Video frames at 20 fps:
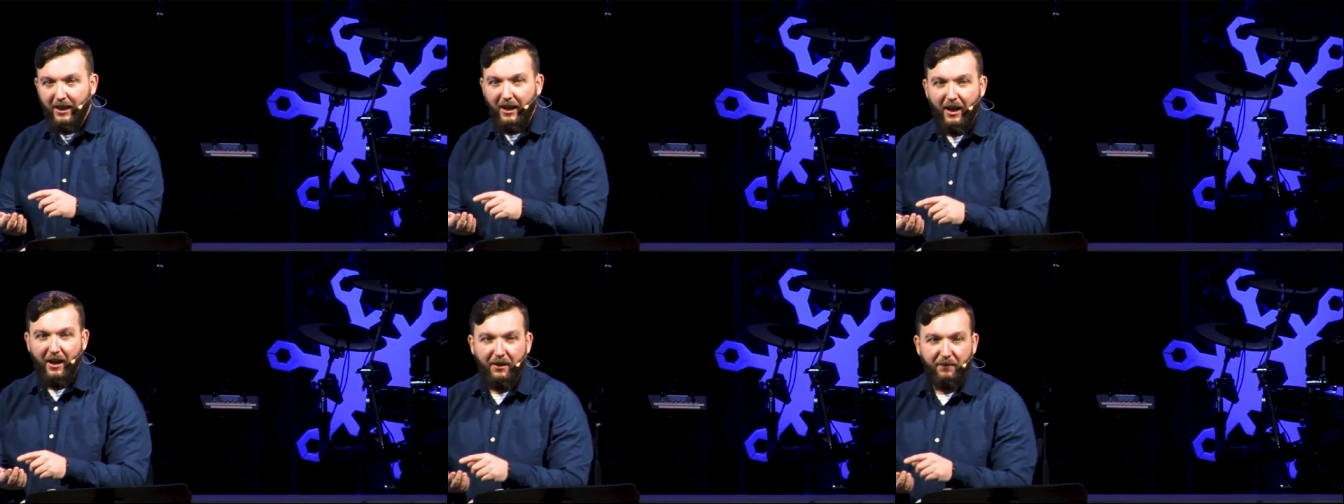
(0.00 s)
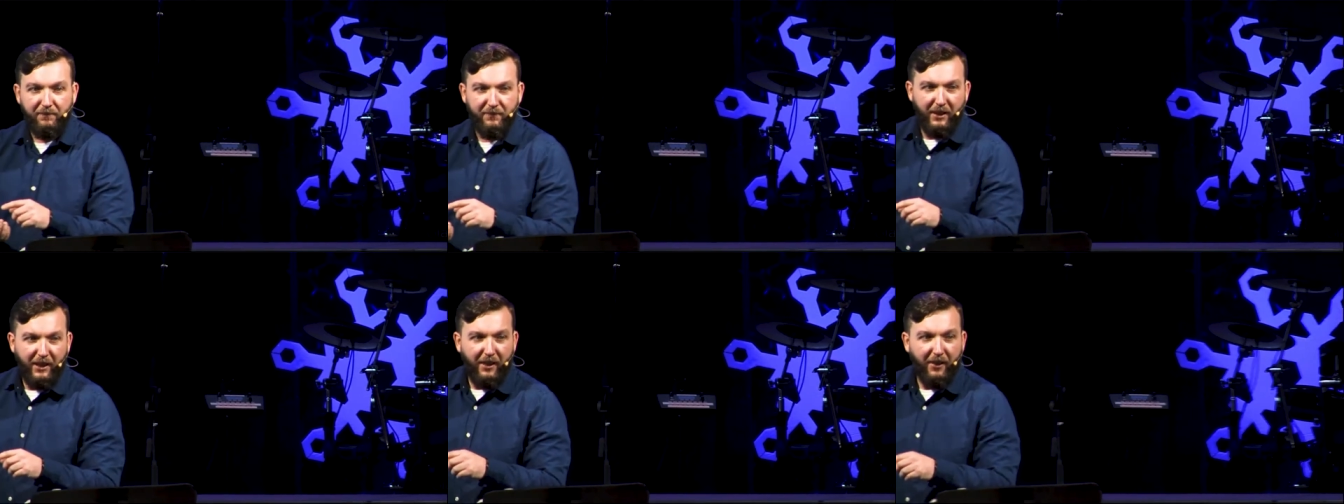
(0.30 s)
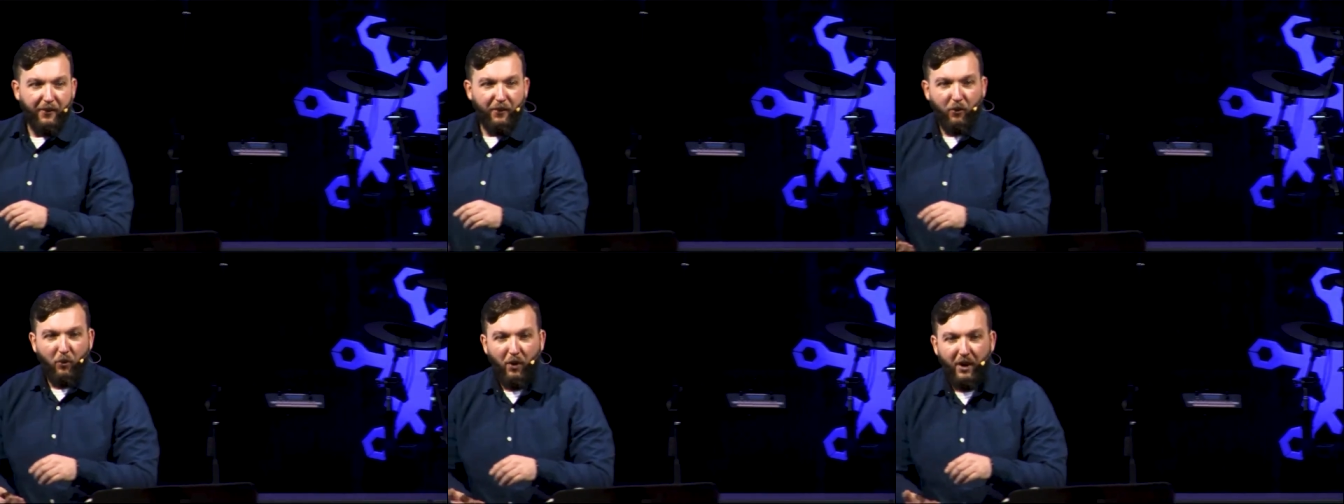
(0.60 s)
Um,
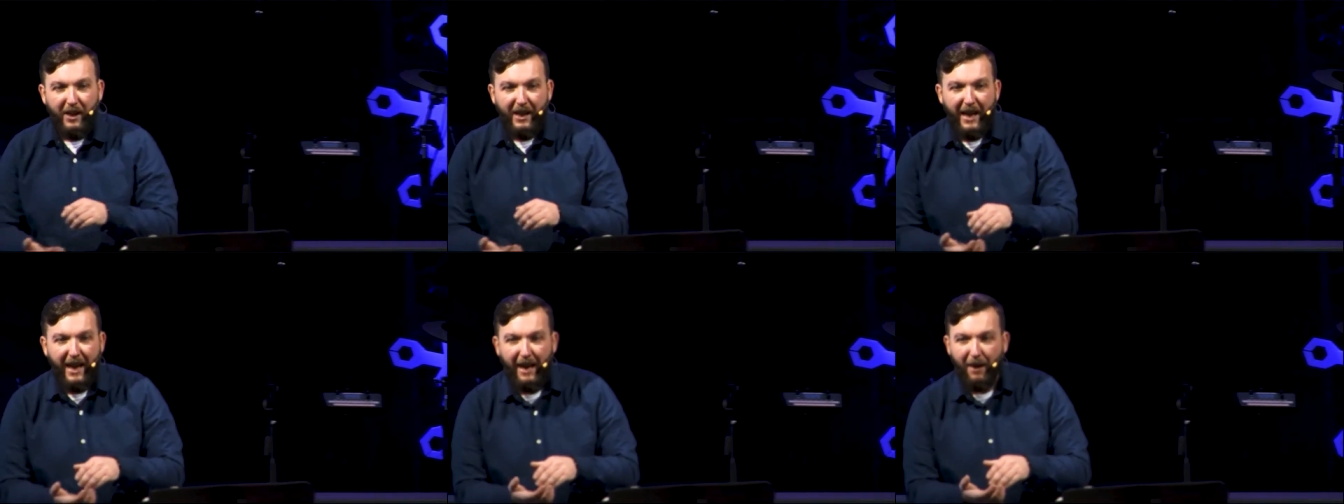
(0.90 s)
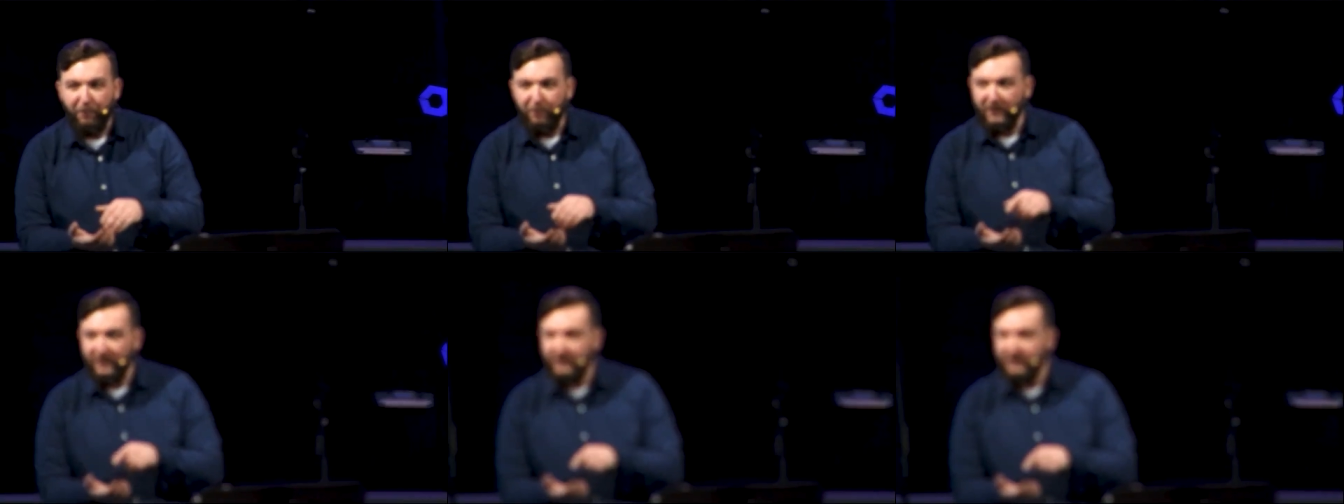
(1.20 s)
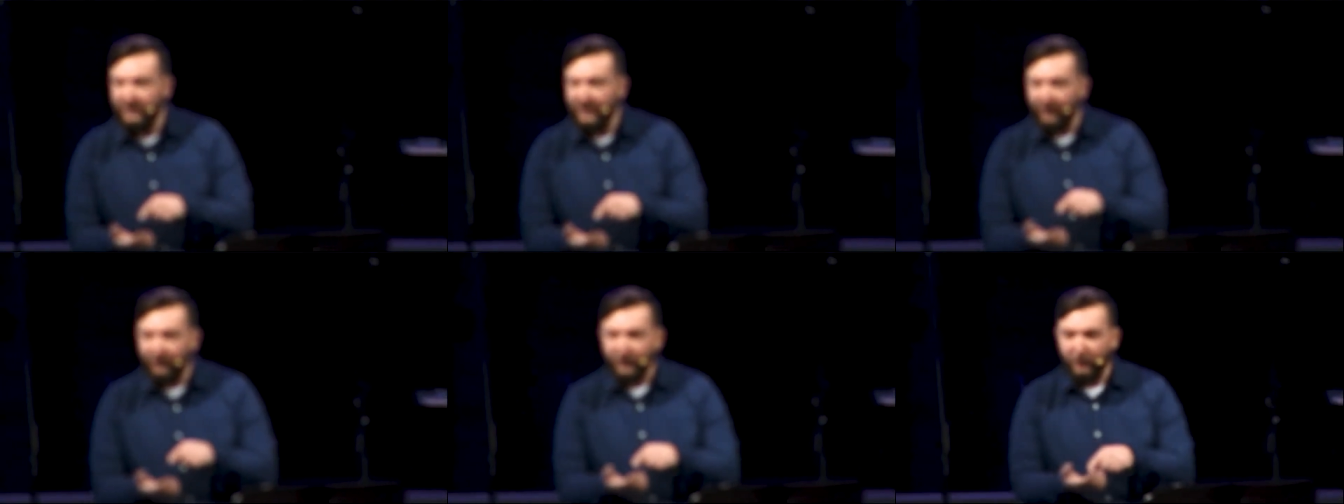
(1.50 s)
what
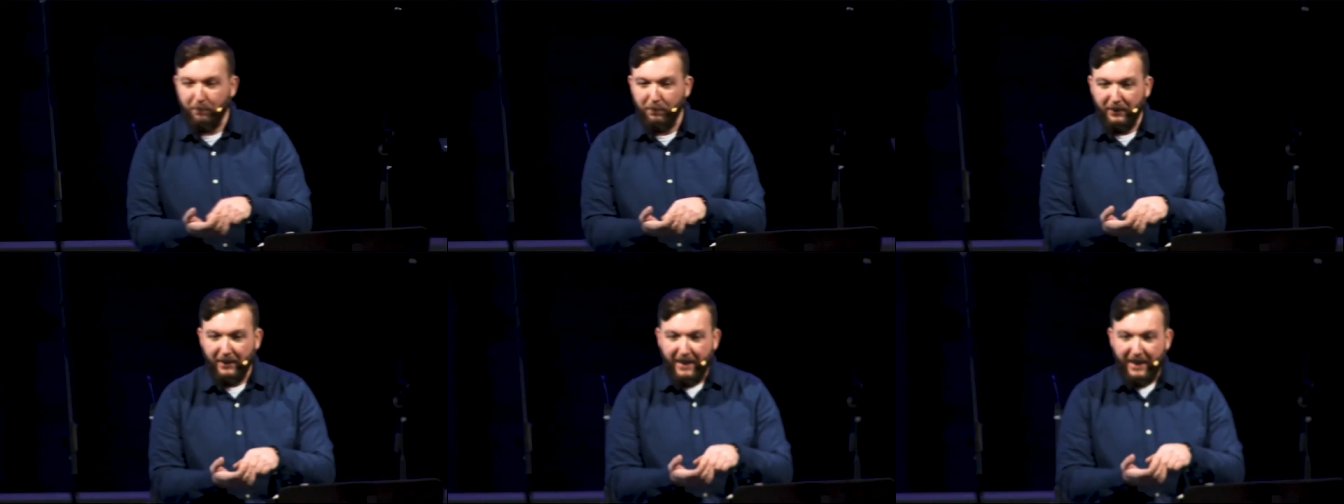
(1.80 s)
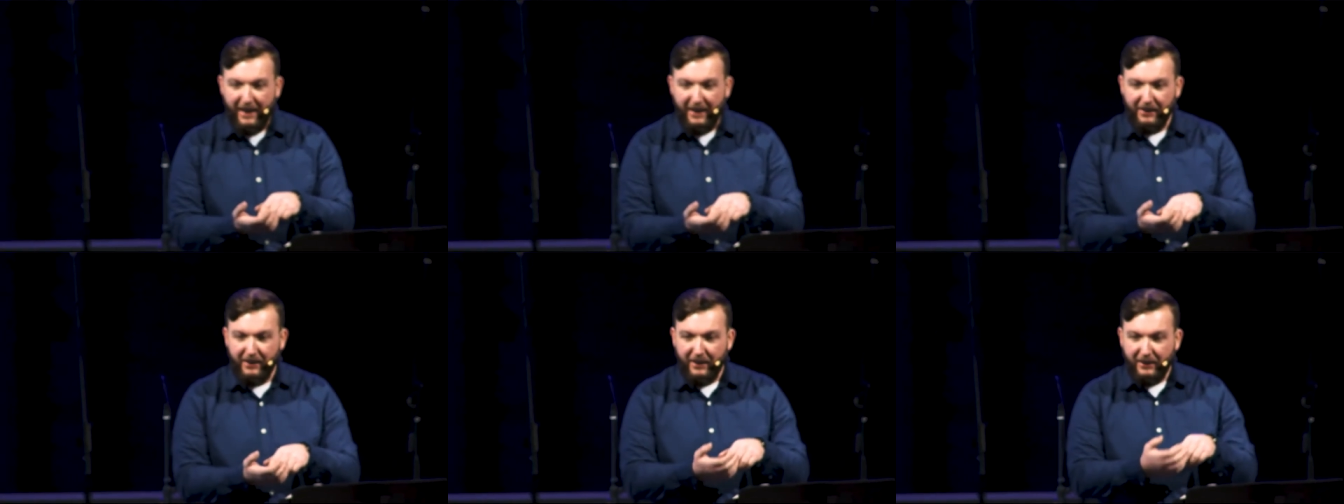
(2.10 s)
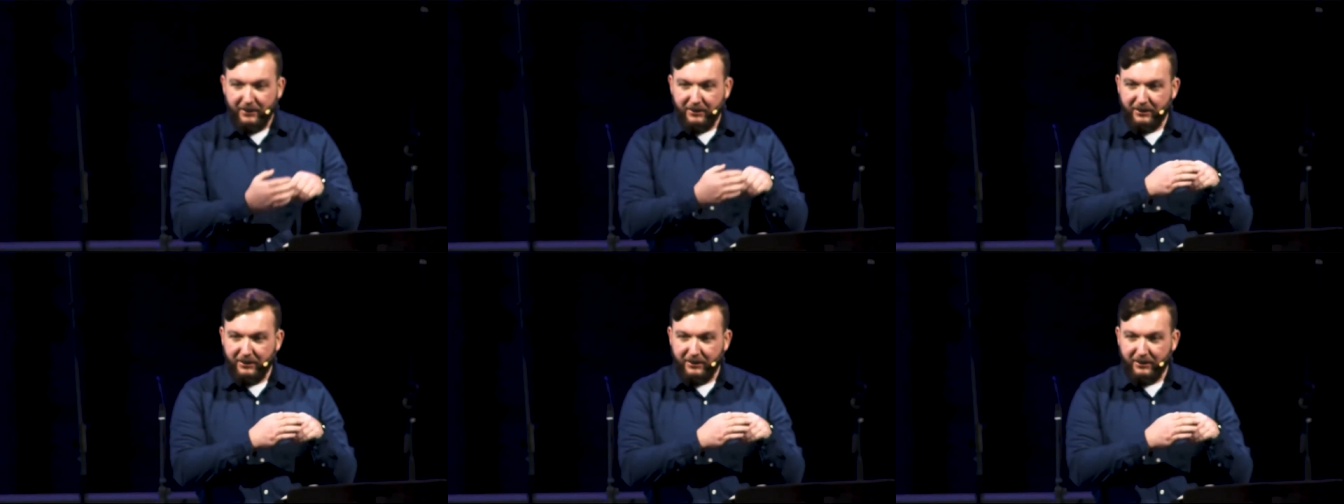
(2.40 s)
happens if the plane